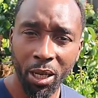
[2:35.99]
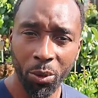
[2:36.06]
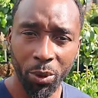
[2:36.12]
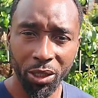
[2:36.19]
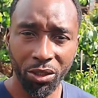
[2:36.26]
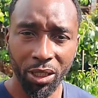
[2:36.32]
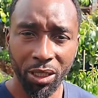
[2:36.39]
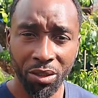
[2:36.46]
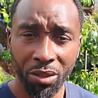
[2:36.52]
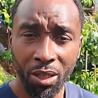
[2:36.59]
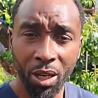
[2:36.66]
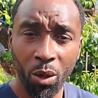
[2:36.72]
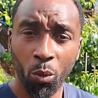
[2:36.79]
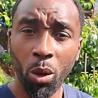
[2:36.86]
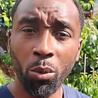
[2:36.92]
which is
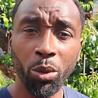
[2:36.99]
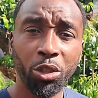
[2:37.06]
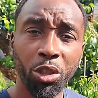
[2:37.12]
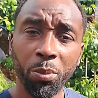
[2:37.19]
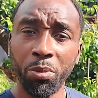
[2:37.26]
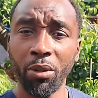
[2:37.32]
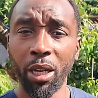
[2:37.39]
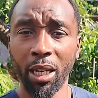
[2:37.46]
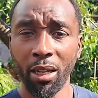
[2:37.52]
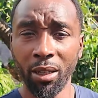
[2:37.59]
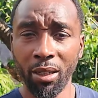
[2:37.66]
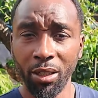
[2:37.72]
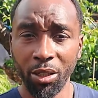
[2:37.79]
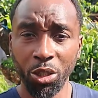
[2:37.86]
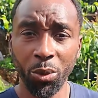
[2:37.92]
what would you bring
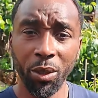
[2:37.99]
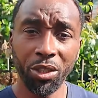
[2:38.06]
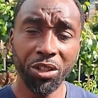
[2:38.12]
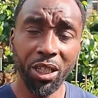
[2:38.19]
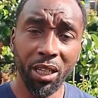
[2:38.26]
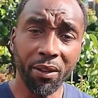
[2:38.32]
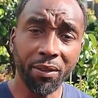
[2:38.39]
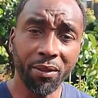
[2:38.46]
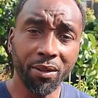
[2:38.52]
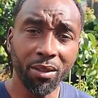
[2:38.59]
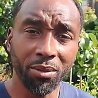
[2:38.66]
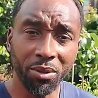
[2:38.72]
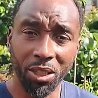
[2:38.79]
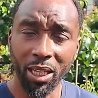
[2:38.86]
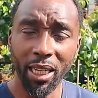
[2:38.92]
to a shift?
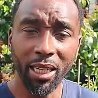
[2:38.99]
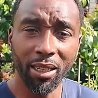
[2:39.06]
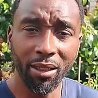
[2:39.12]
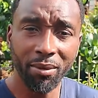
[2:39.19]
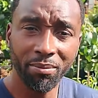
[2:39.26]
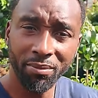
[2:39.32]
Do you get it?